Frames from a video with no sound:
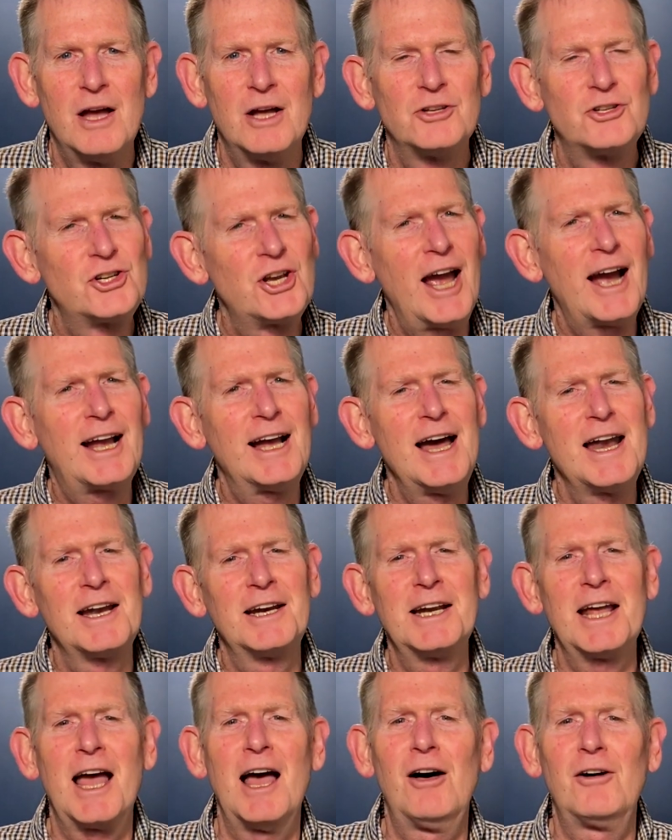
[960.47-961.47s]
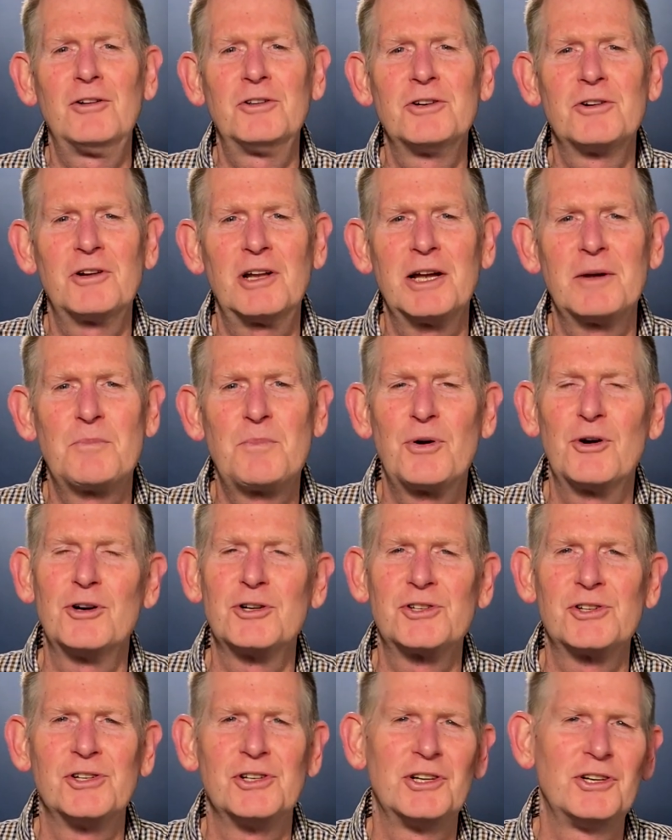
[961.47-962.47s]
Check on an elderly
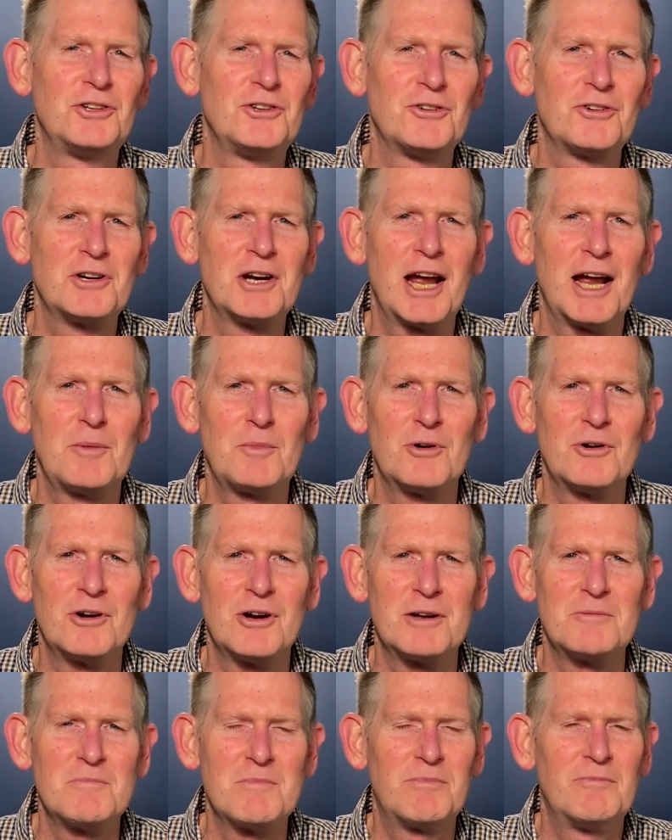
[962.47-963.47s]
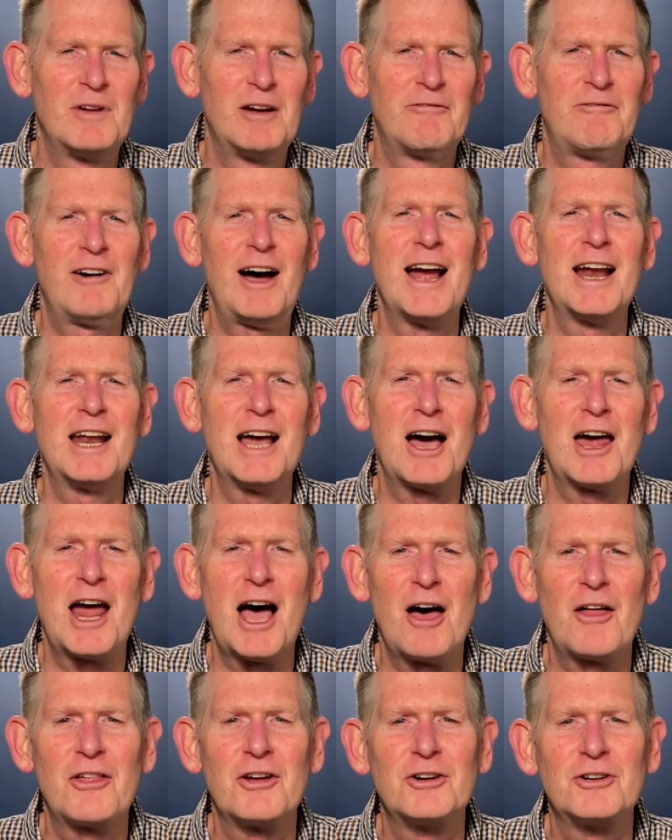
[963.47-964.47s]
person in your neighborhood, find out
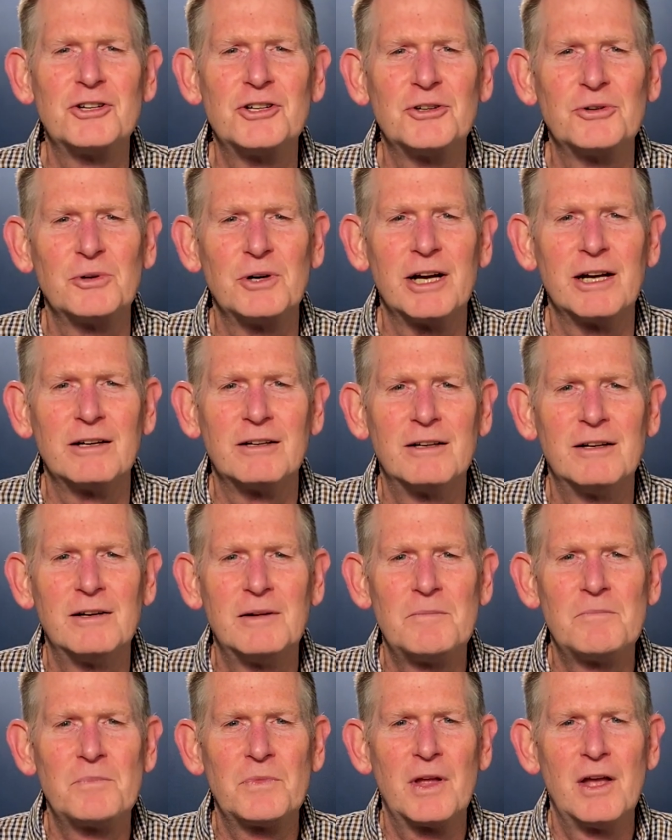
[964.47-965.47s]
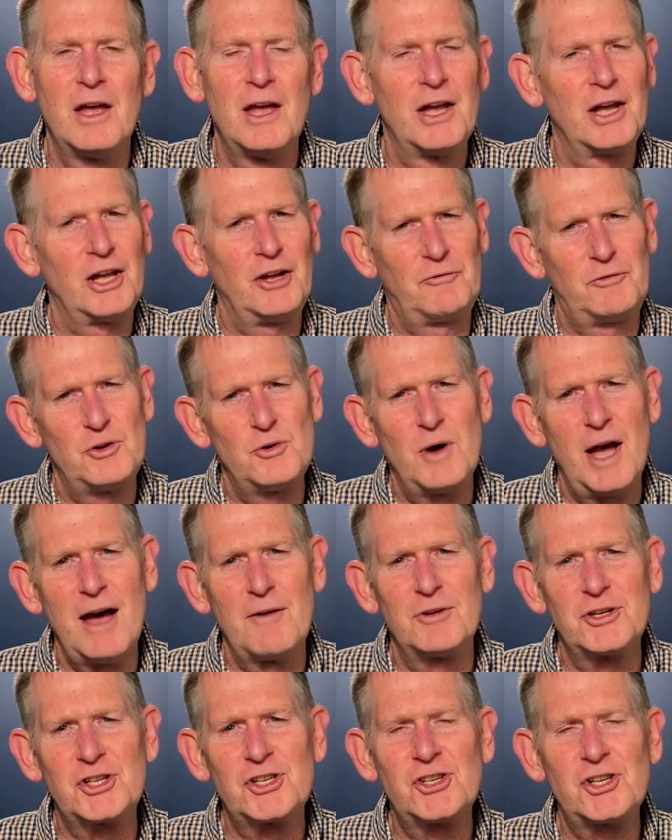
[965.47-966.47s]
how they're doing. If you
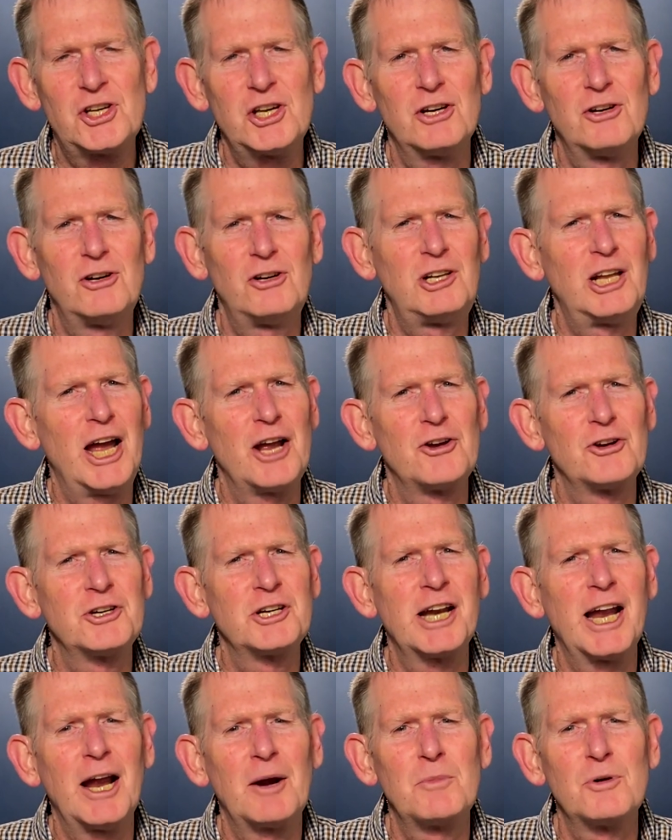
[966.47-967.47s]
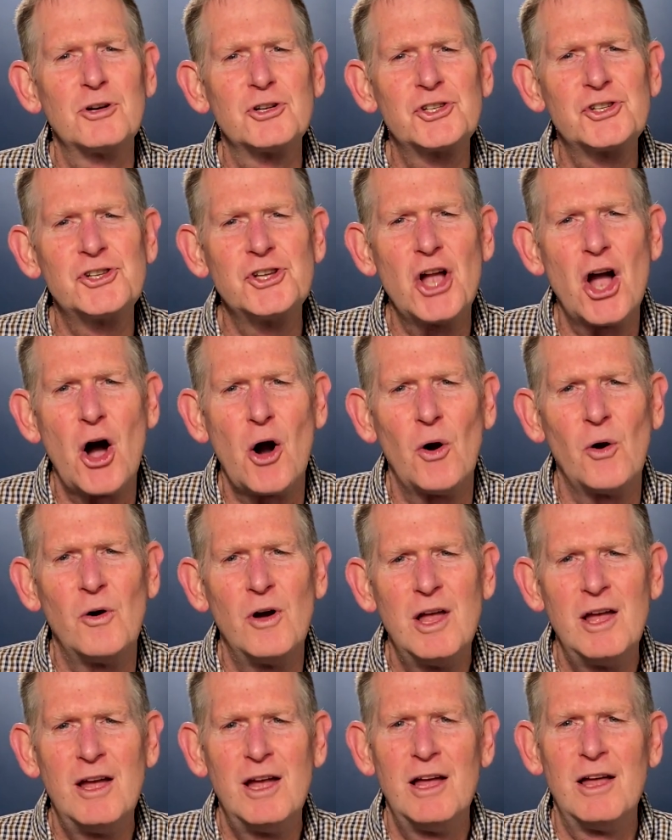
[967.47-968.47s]
have a skill, let your neighbors know
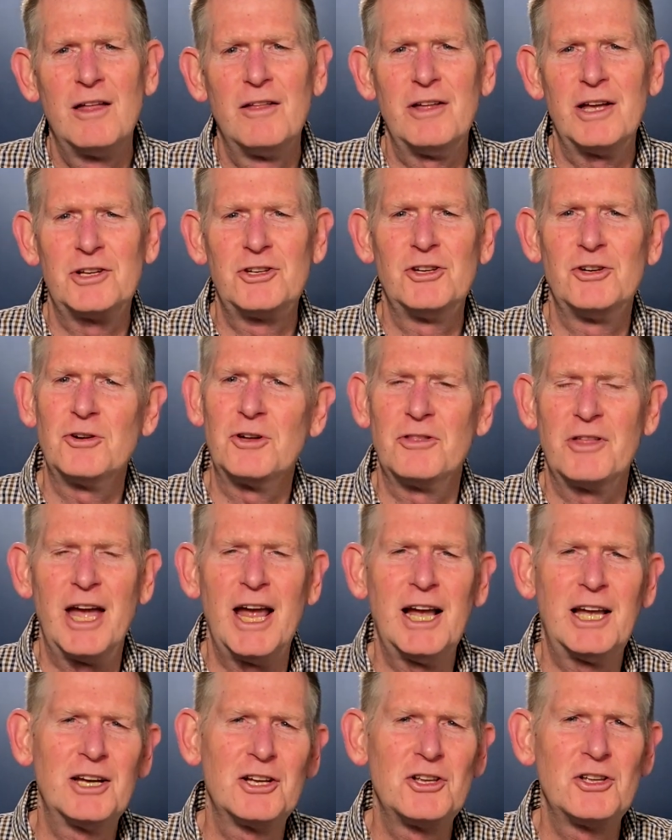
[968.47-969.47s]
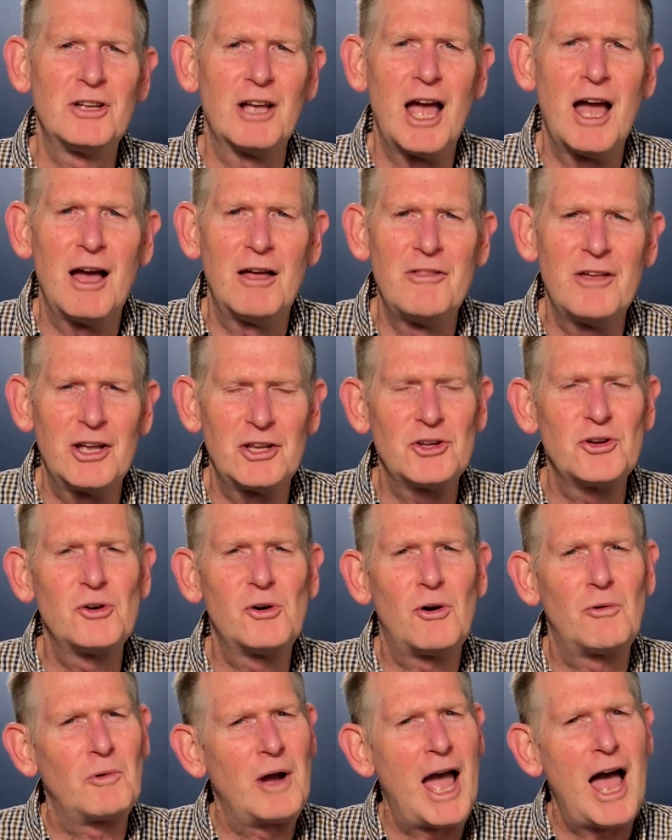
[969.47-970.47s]
that you they can that
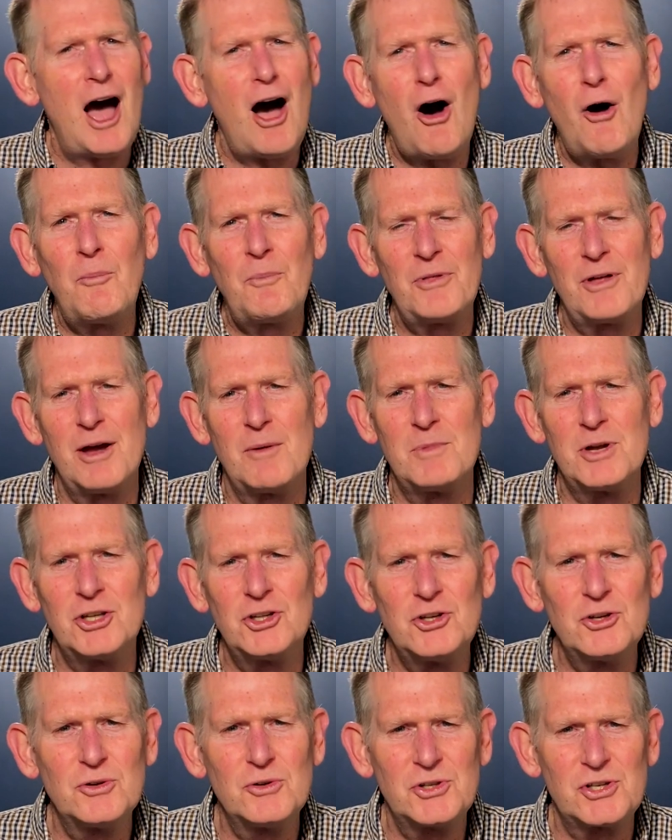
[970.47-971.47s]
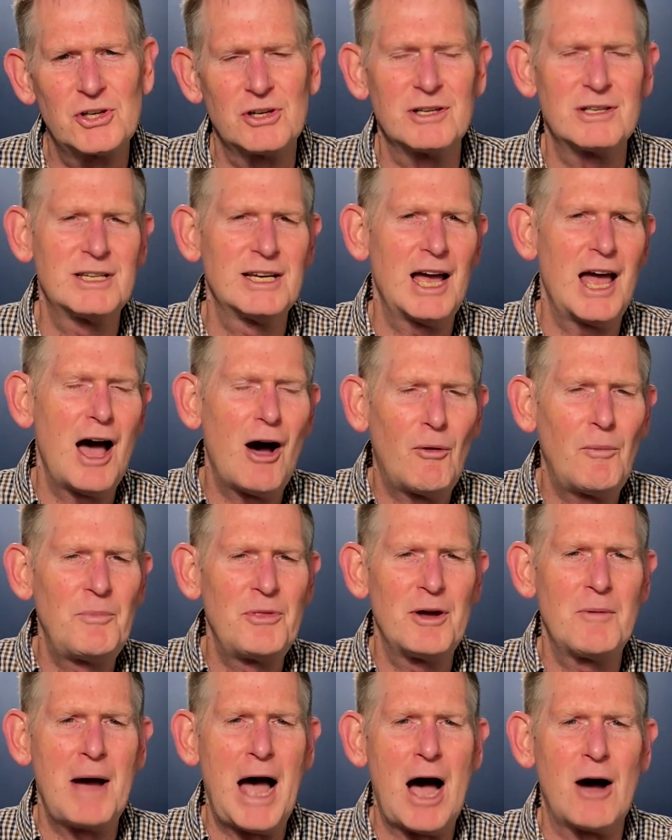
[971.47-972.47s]
you'll help them and use it to help
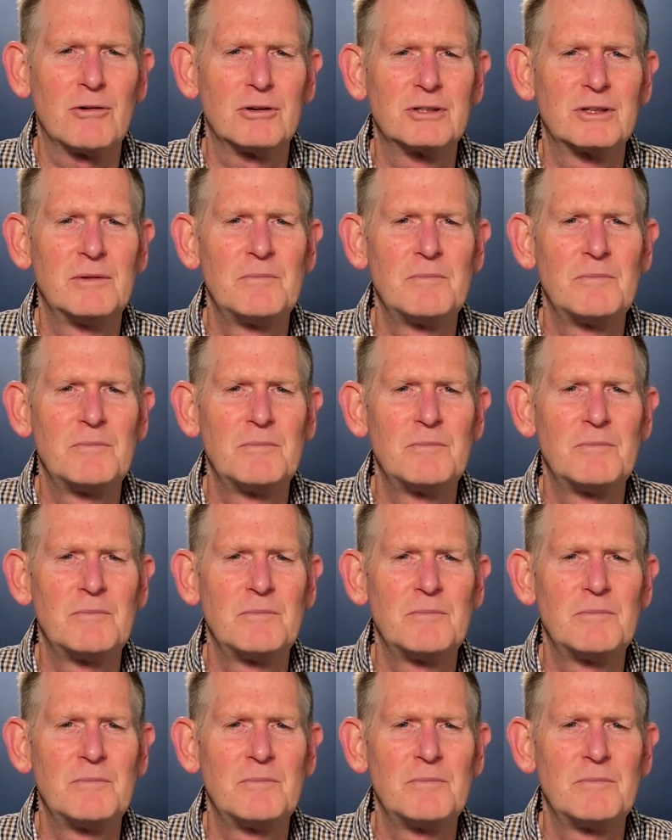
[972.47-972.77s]
them out.